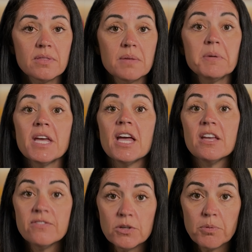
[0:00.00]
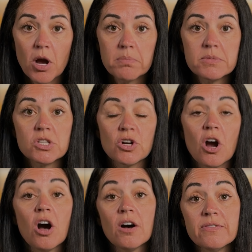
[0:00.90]
the behavior problems
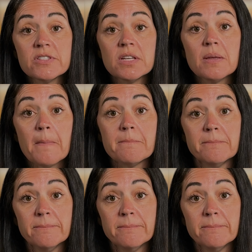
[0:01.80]
are often